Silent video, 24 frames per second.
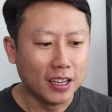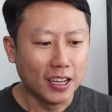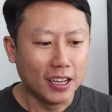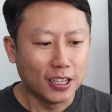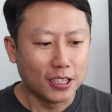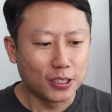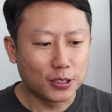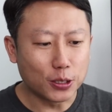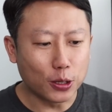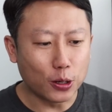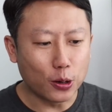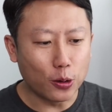
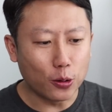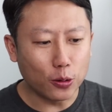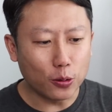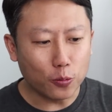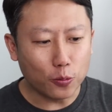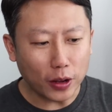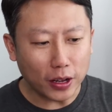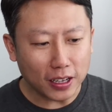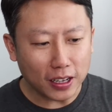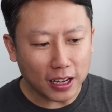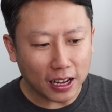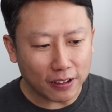So
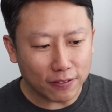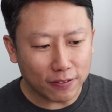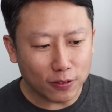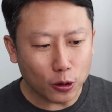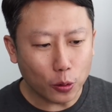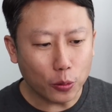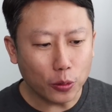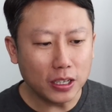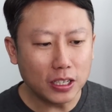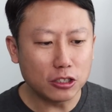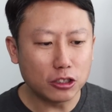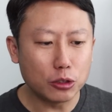when they have
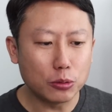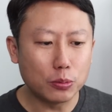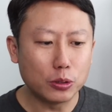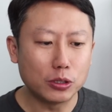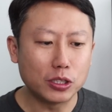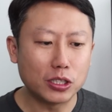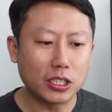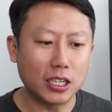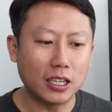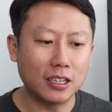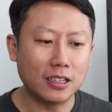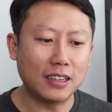lower
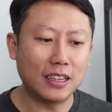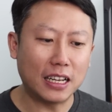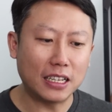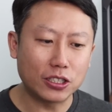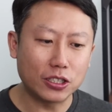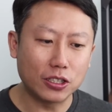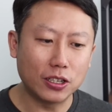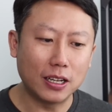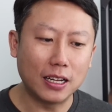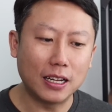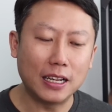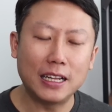distribution,
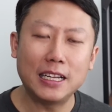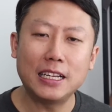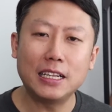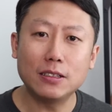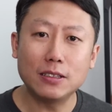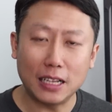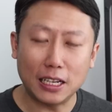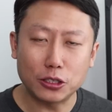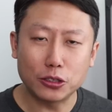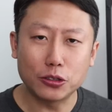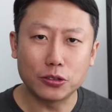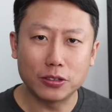
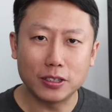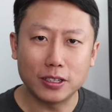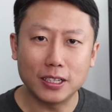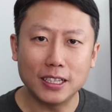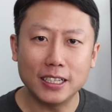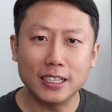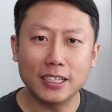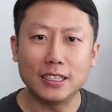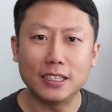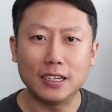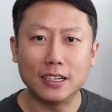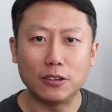
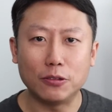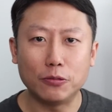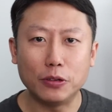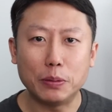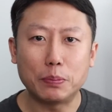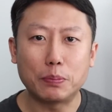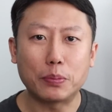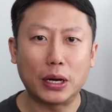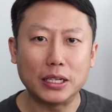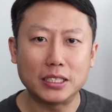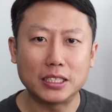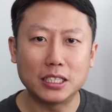naturally the REIT
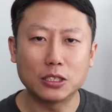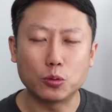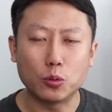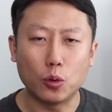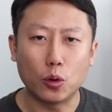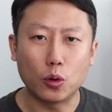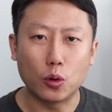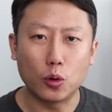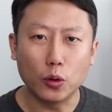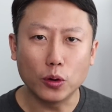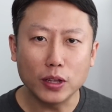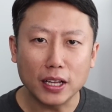prices will
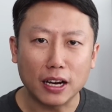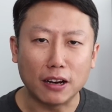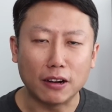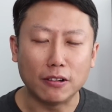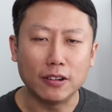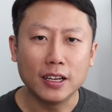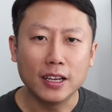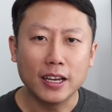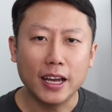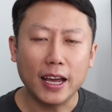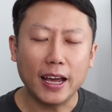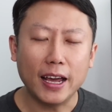go down.
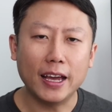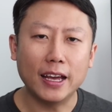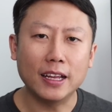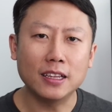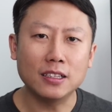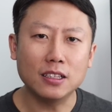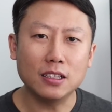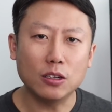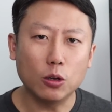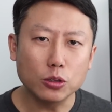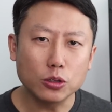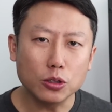And
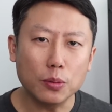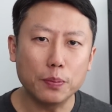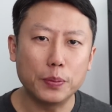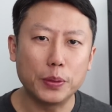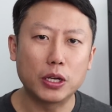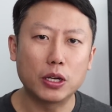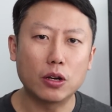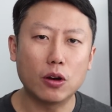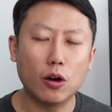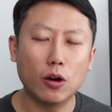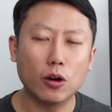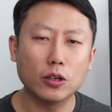also
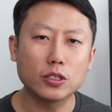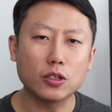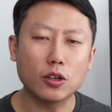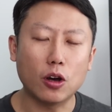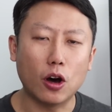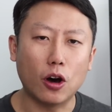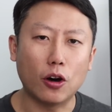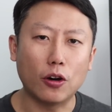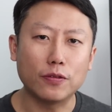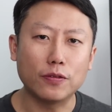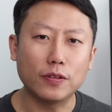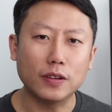because
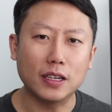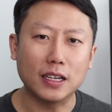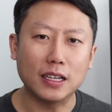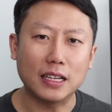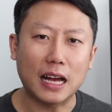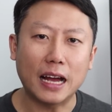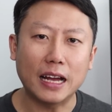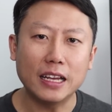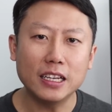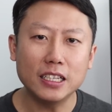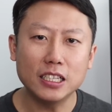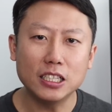of a
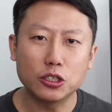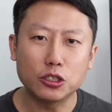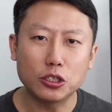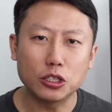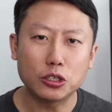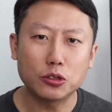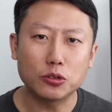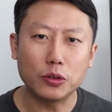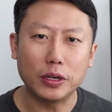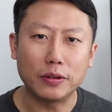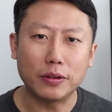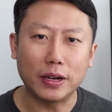higher
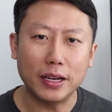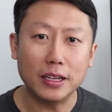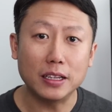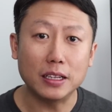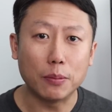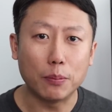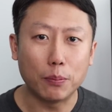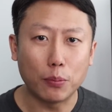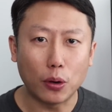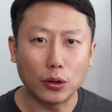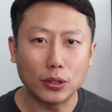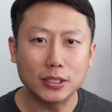interest rate, right, the
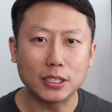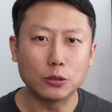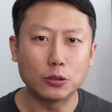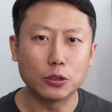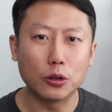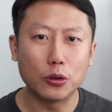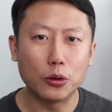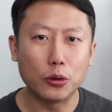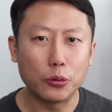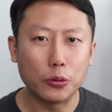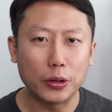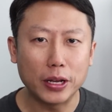bonds are also
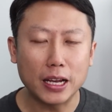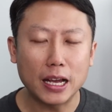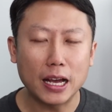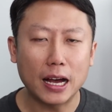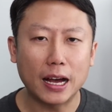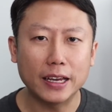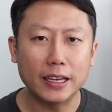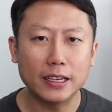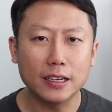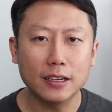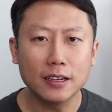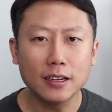yielding
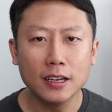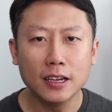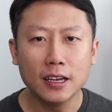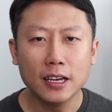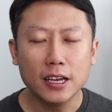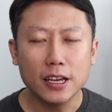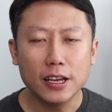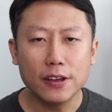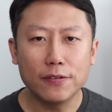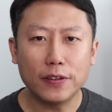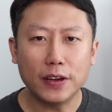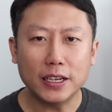higher,
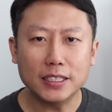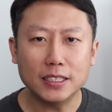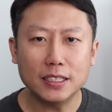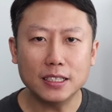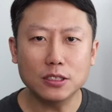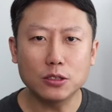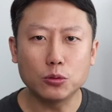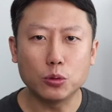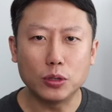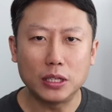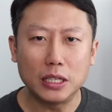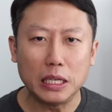
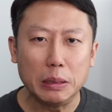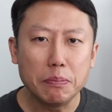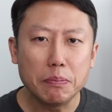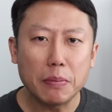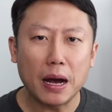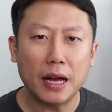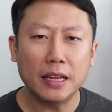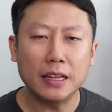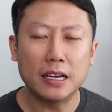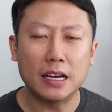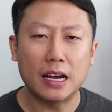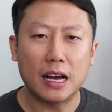investors will
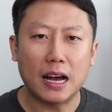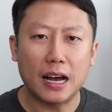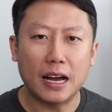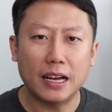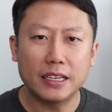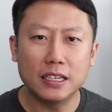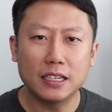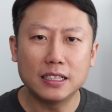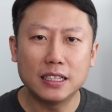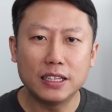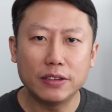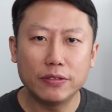demand a
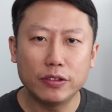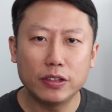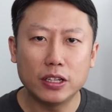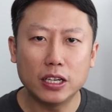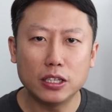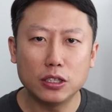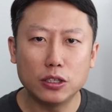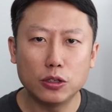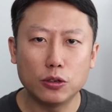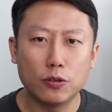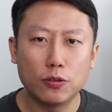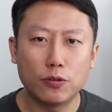higher
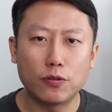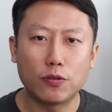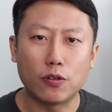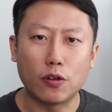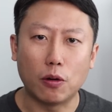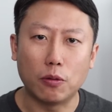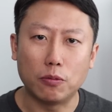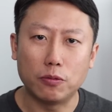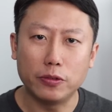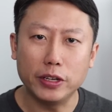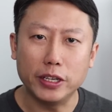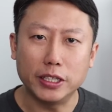dividend yield
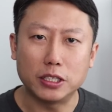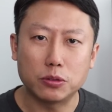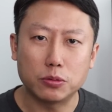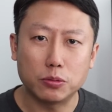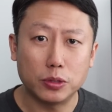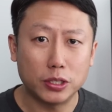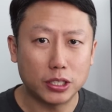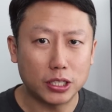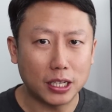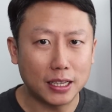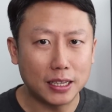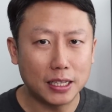from REITs,
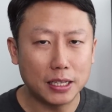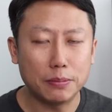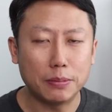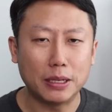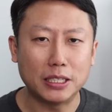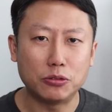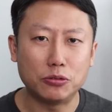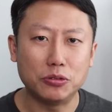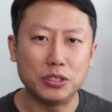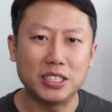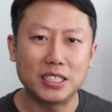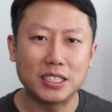which are deemed
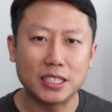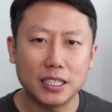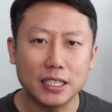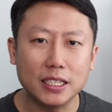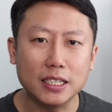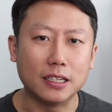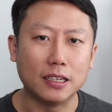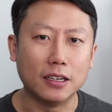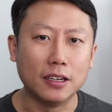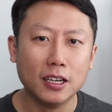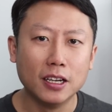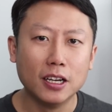as
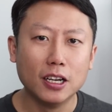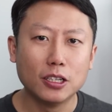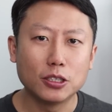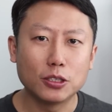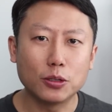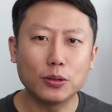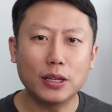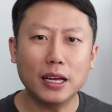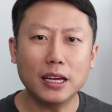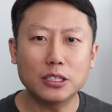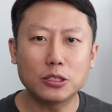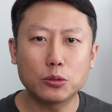riskier. So
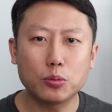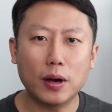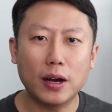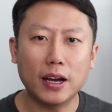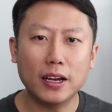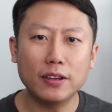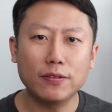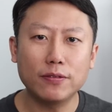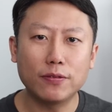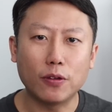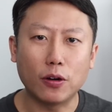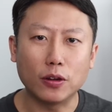that's
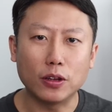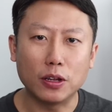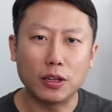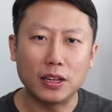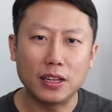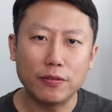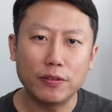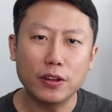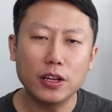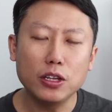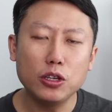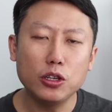why for the
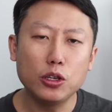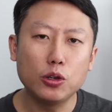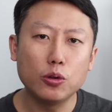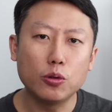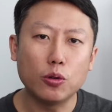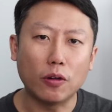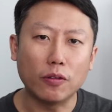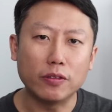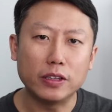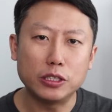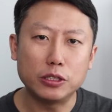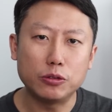dividend yield
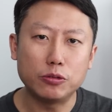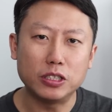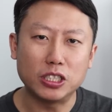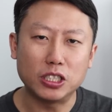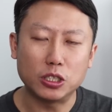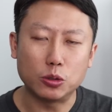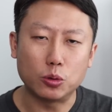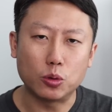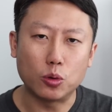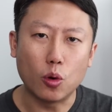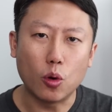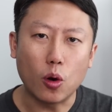of these REITs
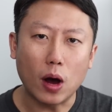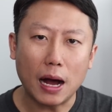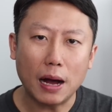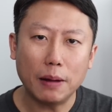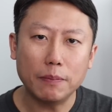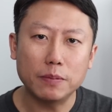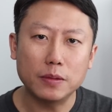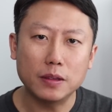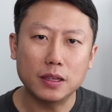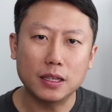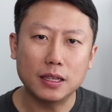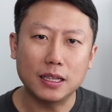to go
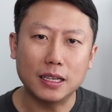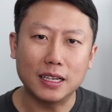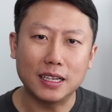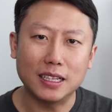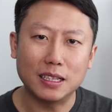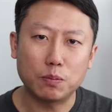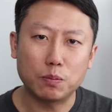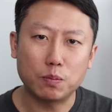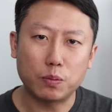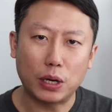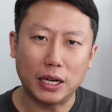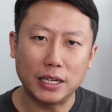up, the
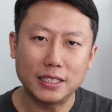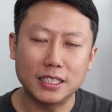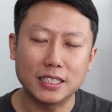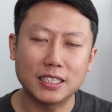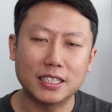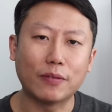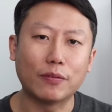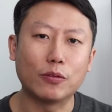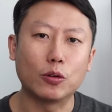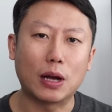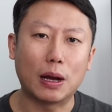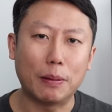prices
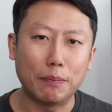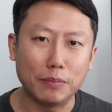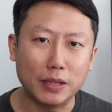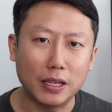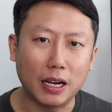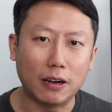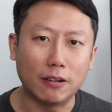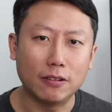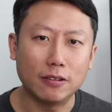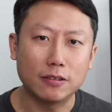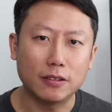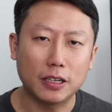have to come
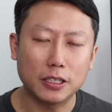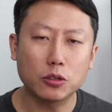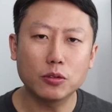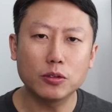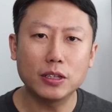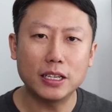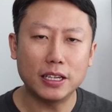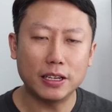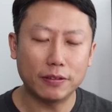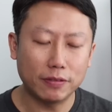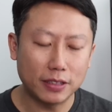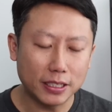down, right? So
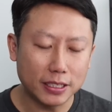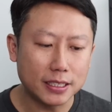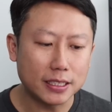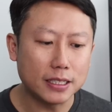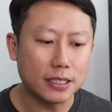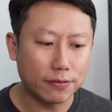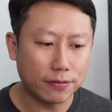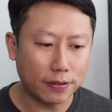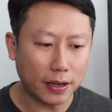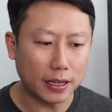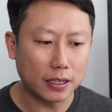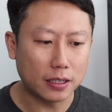they have this
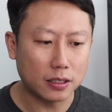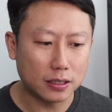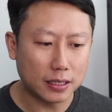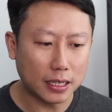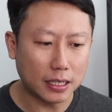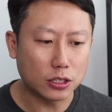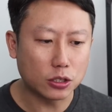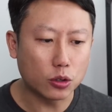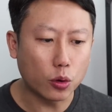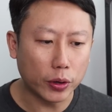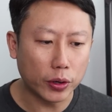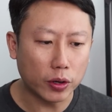effect
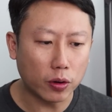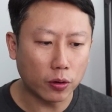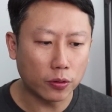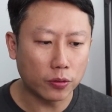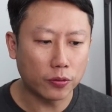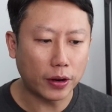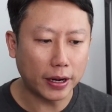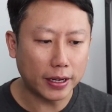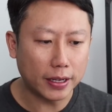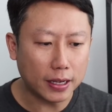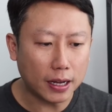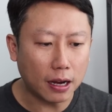that's going on
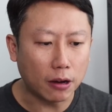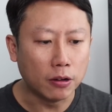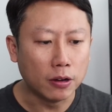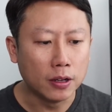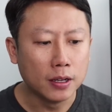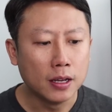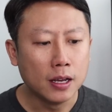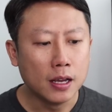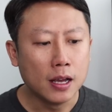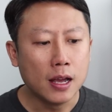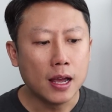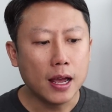right now.
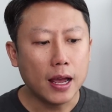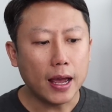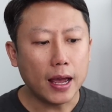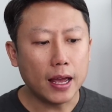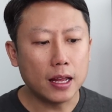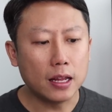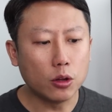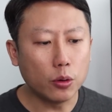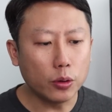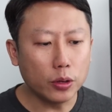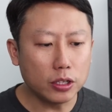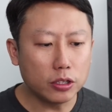
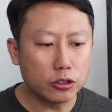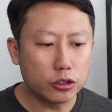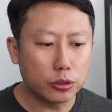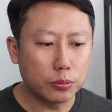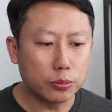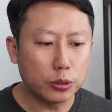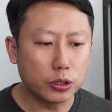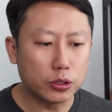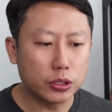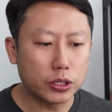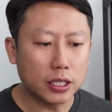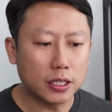And lower
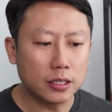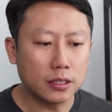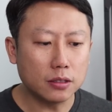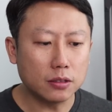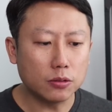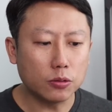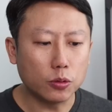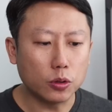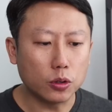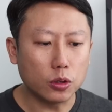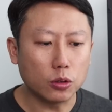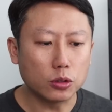distribution
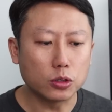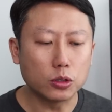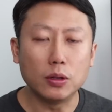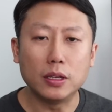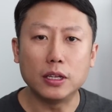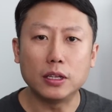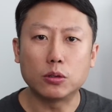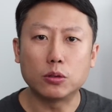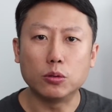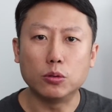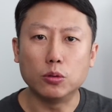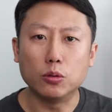would also
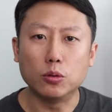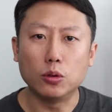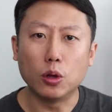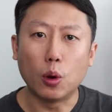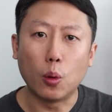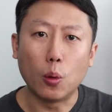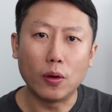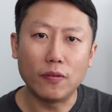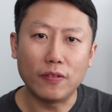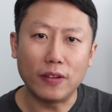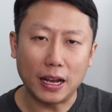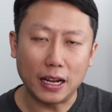lead to
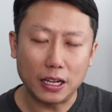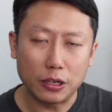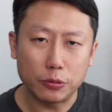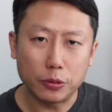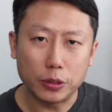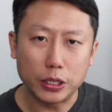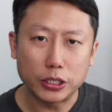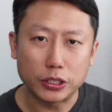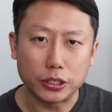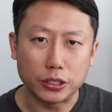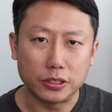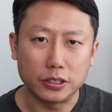lower
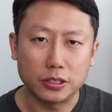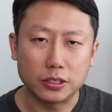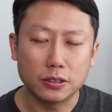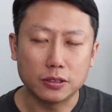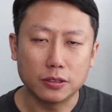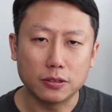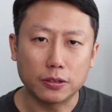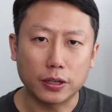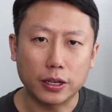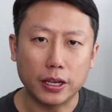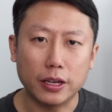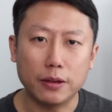valuations,
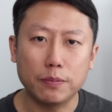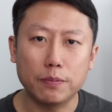okay?